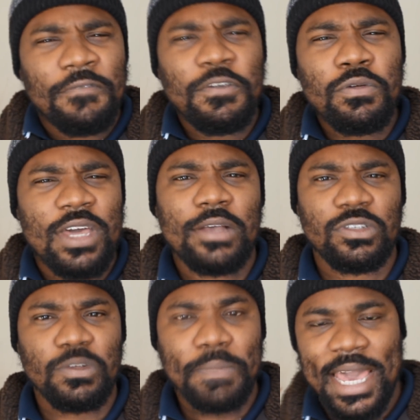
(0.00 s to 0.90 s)
a few
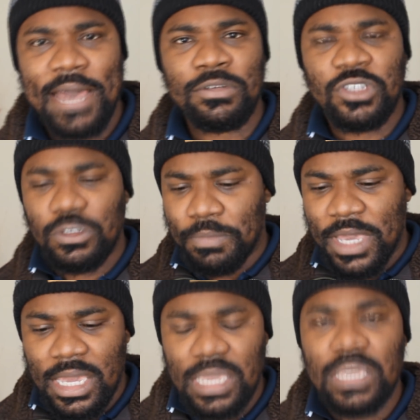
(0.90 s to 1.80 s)
thousands of pounds to
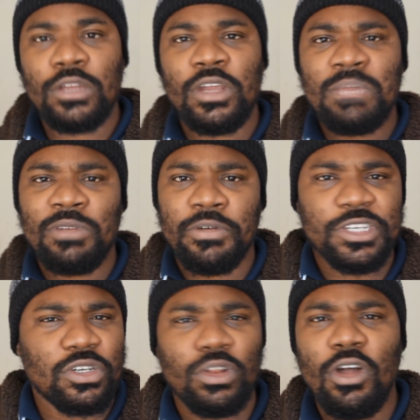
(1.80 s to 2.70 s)
pay, you know,
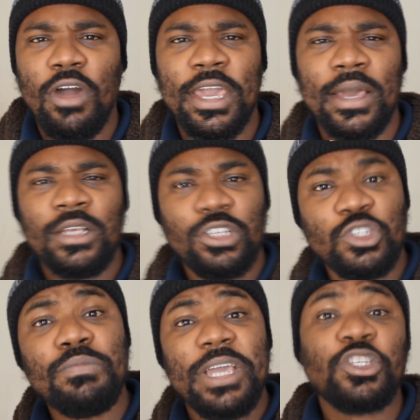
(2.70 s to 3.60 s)
immigration lawyer,
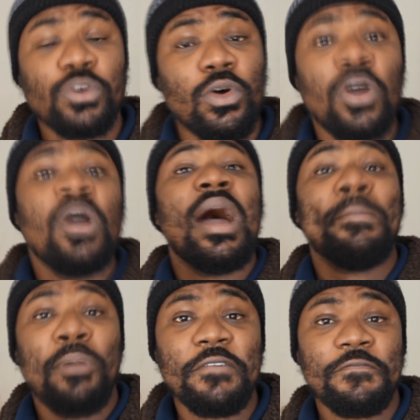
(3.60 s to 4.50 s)
just to make sure
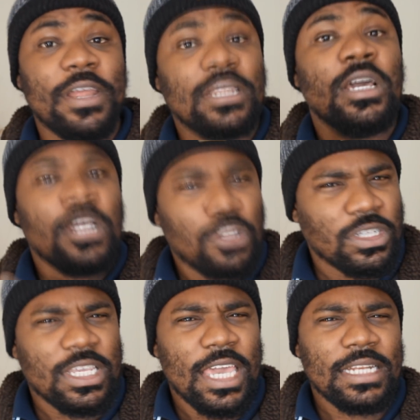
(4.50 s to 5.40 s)
her boyfriend
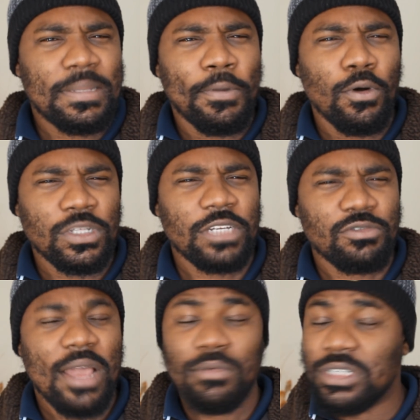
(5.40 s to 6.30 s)
doesn't get deported,
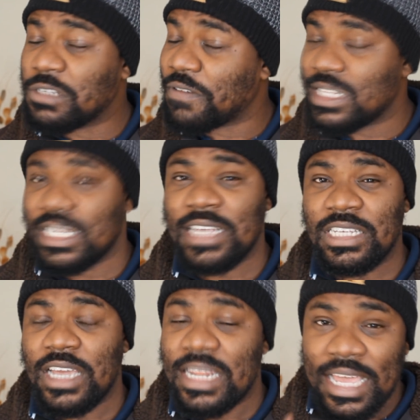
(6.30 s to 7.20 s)
right? Which is
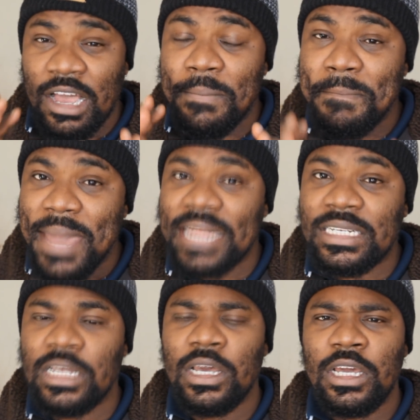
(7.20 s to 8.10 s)
fantastic, and I
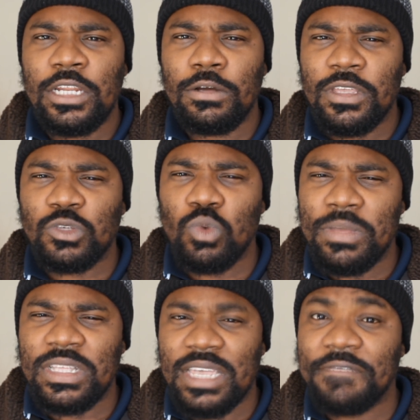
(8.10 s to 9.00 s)
commend, you know, this
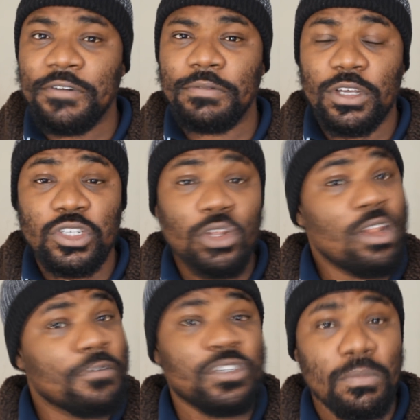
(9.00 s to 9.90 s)
woman's effort, because you
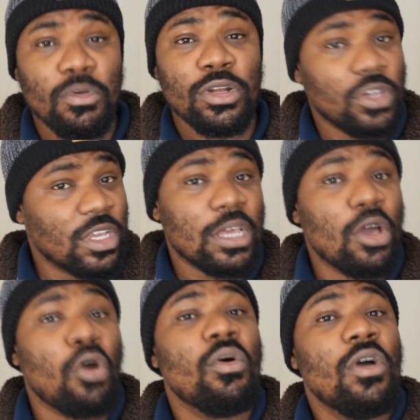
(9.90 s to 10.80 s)
love someone, you can
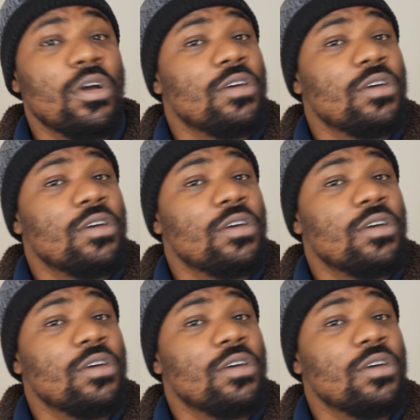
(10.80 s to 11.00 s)
go